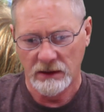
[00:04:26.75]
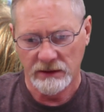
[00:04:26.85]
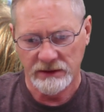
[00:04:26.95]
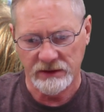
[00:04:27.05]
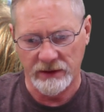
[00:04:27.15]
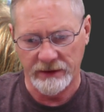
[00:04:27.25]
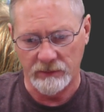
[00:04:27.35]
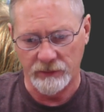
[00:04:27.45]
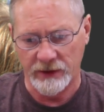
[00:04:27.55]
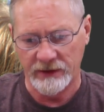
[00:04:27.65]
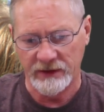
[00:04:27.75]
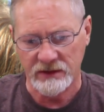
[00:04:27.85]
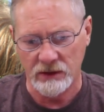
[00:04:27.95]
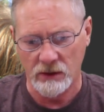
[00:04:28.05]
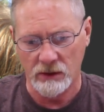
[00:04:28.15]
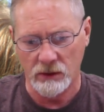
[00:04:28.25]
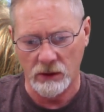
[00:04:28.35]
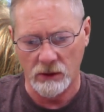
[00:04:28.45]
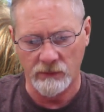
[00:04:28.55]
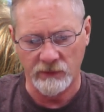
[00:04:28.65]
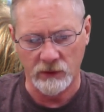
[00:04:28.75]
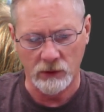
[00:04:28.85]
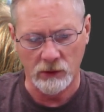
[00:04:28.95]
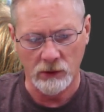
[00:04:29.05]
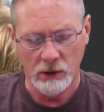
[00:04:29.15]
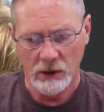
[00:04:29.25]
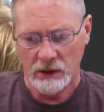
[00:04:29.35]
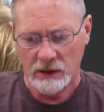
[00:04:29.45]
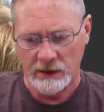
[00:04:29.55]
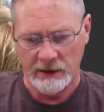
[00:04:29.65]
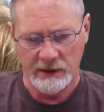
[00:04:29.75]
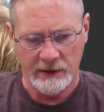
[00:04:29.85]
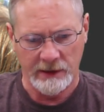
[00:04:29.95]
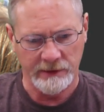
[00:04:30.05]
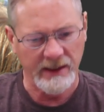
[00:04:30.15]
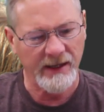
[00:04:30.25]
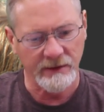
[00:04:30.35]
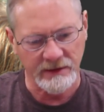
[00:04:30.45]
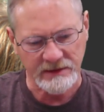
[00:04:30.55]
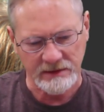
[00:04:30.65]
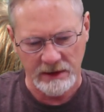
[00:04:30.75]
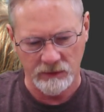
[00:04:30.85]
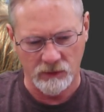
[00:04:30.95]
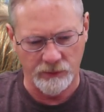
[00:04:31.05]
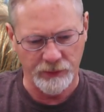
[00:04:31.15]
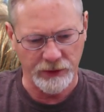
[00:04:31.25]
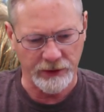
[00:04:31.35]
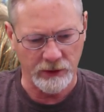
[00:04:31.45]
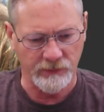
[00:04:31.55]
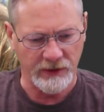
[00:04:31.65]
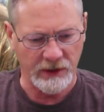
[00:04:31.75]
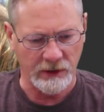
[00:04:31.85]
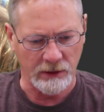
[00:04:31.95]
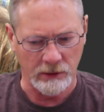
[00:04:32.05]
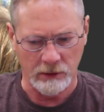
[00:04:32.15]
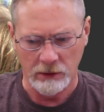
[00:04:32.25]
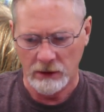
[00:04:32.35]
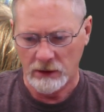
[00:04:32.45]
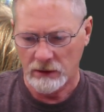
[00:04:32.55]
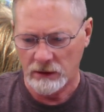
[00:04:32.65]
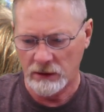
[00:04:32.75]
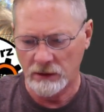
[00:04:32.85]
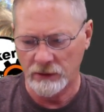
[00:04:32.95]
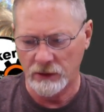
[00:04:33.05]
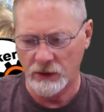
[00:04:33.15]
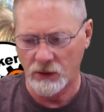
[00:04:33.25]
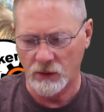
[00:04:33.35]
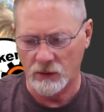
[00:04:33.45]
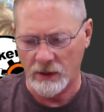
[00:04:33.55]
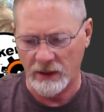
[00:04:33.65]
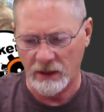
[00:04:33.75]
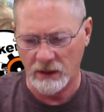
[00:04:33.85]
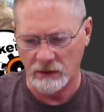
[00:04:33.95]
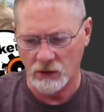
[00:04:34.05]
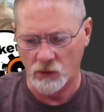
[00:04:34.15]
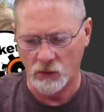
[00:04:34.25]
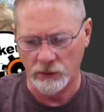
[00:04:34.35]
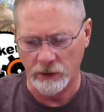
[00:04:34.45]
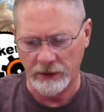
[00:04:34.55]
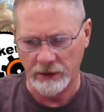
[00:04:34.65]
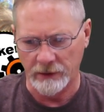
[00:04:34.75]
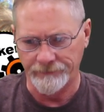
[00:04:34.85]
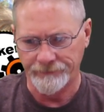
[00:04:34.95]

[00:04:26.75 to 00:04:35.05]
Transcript: So I can bring this logo over and yeah, let's say we'll put it over here in the lower right hand corner again.